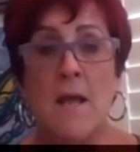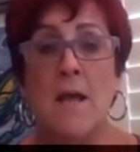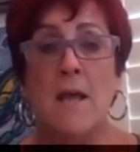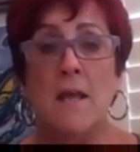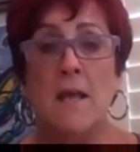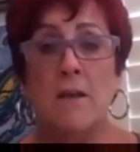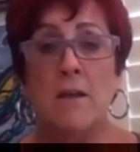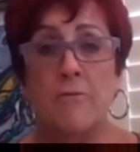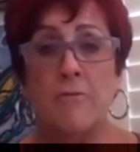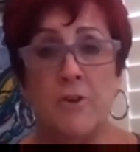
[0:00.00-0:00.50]

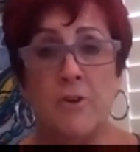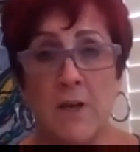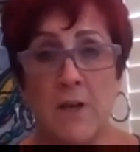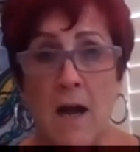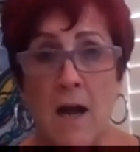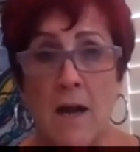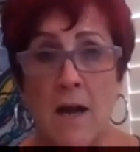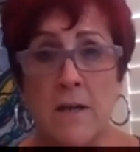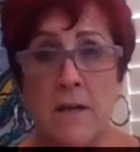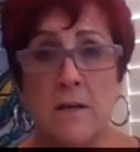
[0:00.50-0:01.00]
If your
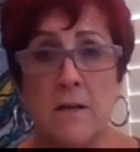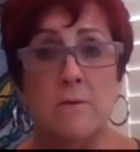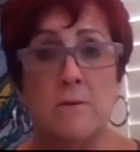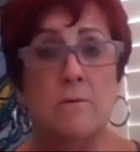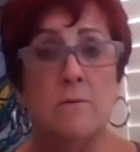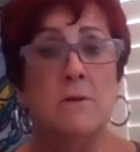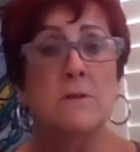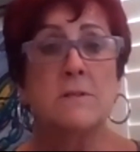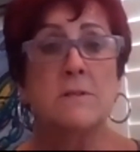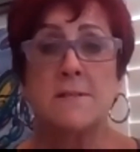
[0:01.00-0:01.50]
gyno
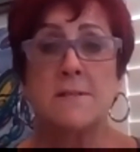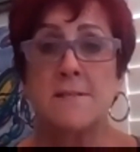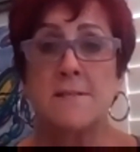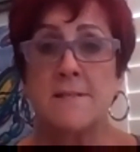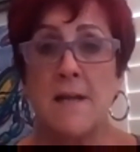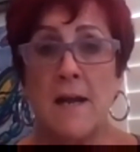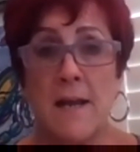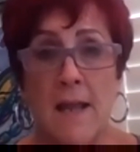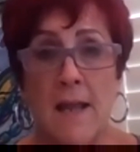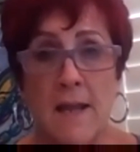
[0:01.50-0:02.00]
does
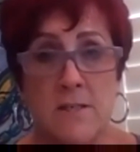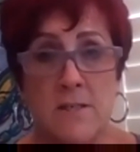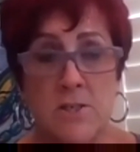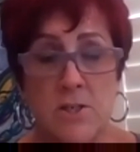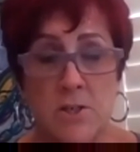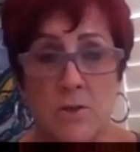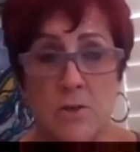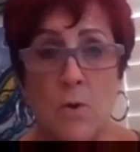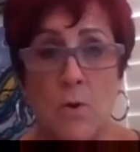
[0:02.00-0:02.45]
not ask you